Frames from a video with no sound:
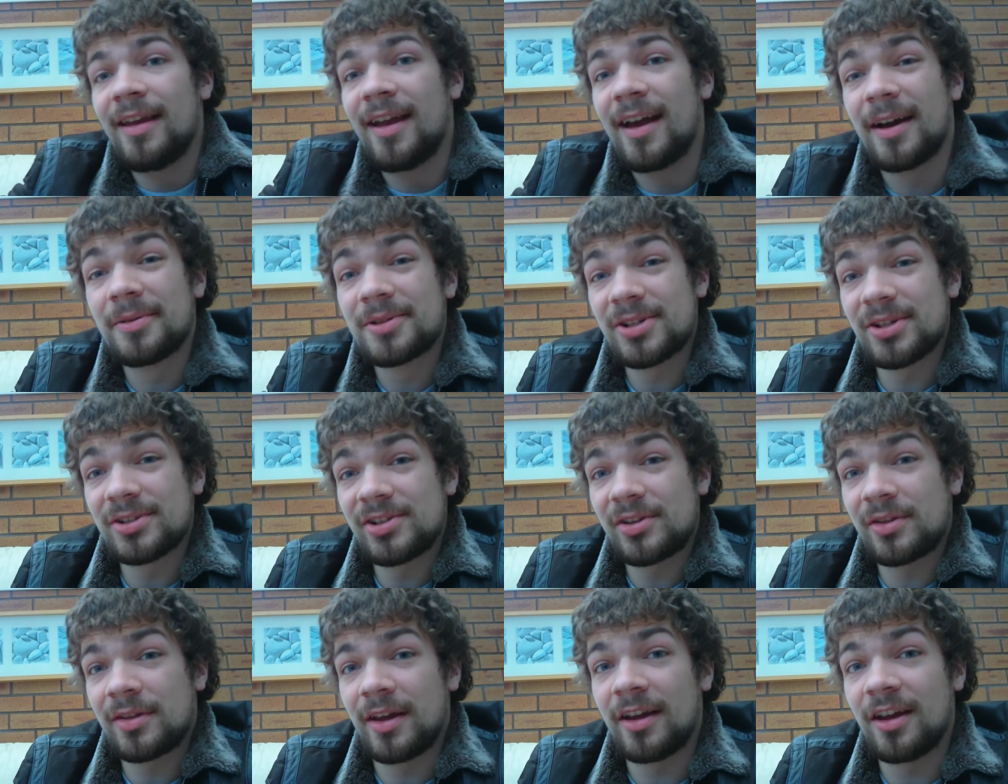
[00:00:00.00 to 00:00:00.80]
Yeah, I was
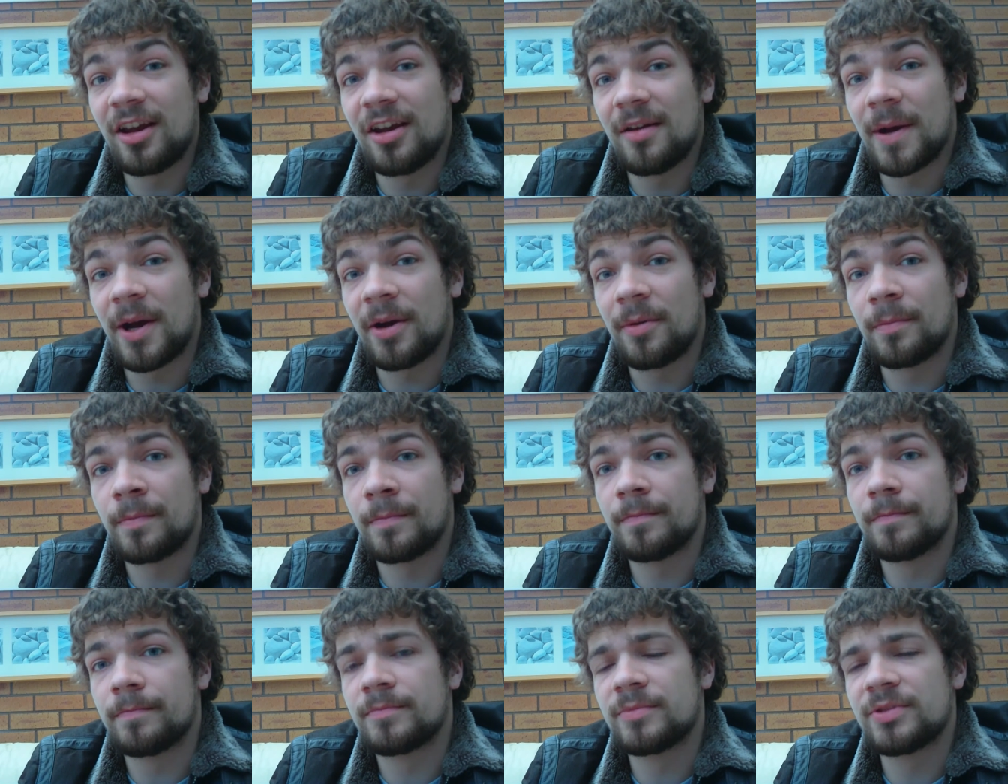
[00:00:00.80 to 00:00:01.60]
also thinking about
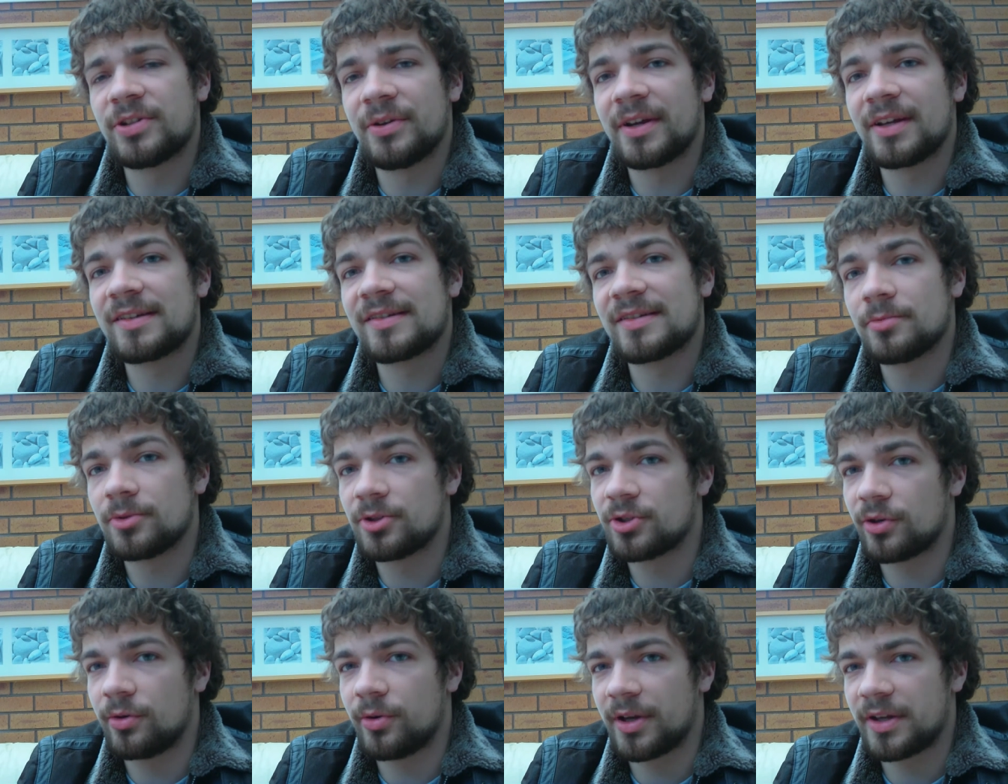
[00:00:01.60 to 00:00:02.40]
doing some
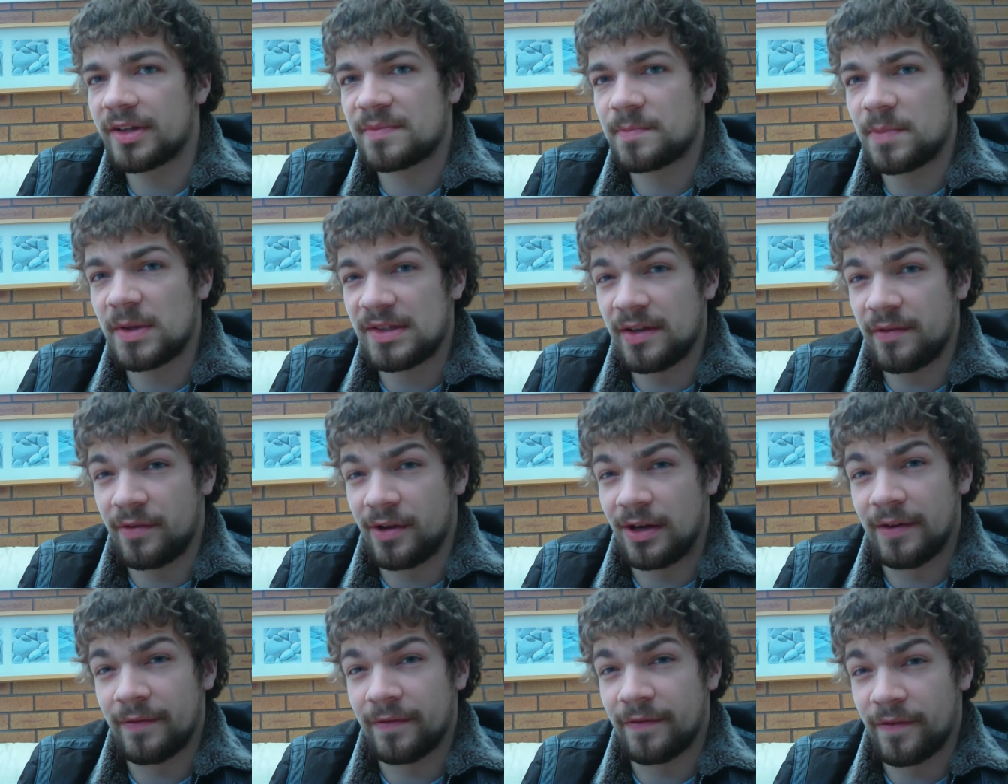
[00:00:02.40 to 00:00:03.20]
drawing
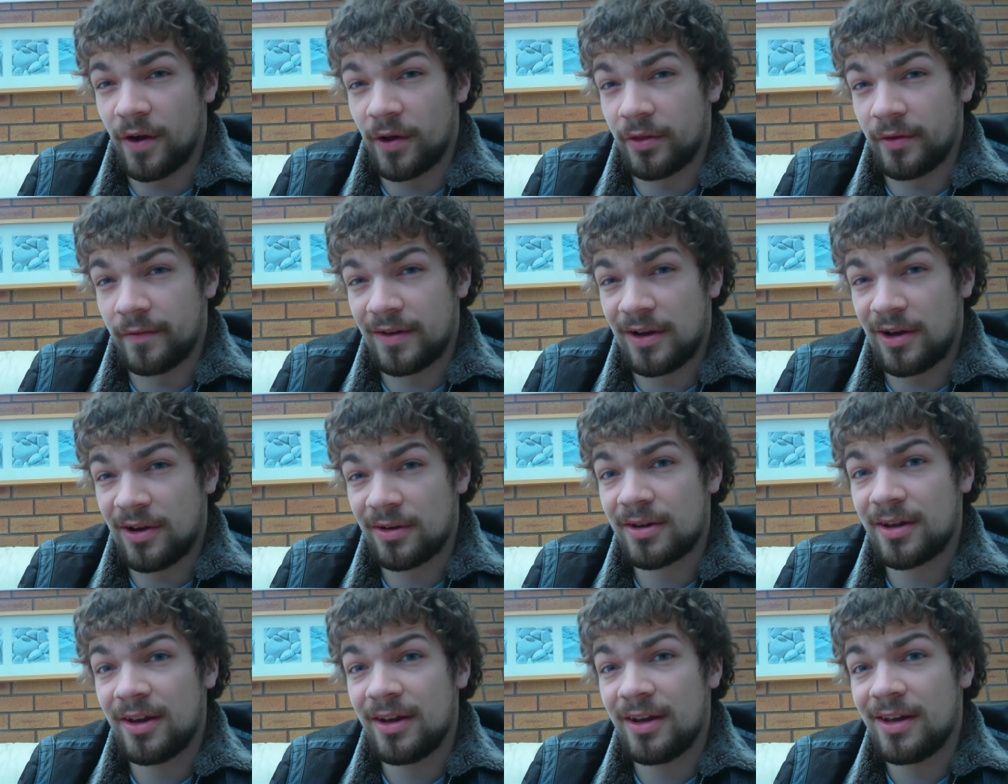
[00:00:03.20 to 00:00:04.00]
specifically for the
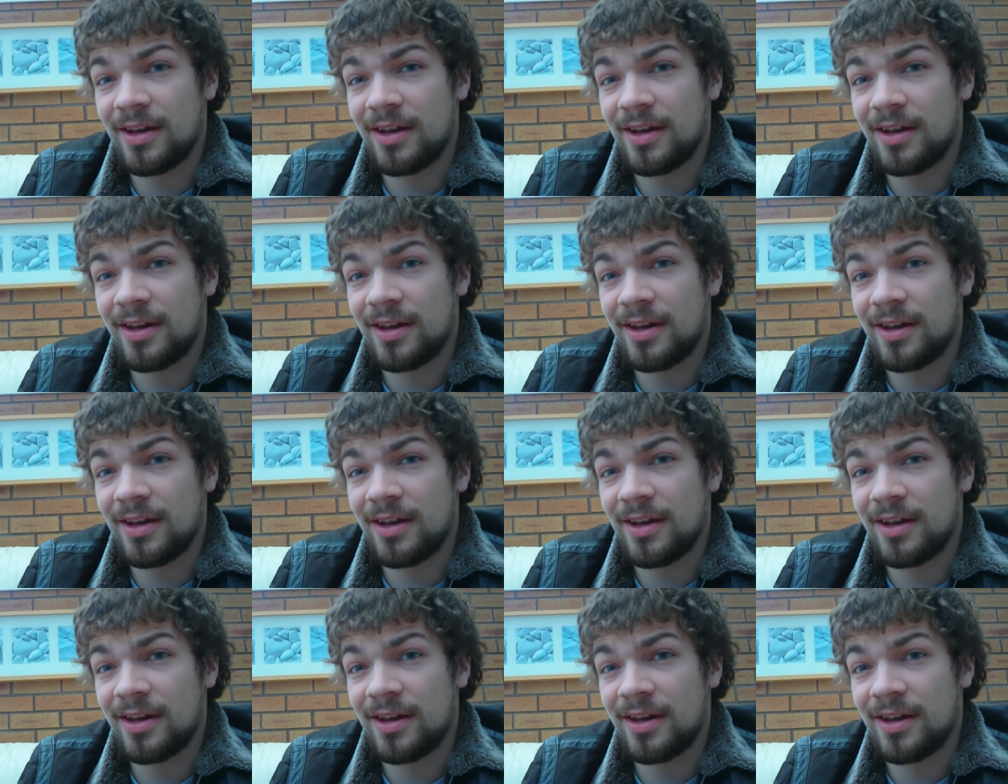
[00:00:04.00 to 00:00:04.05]
vlog,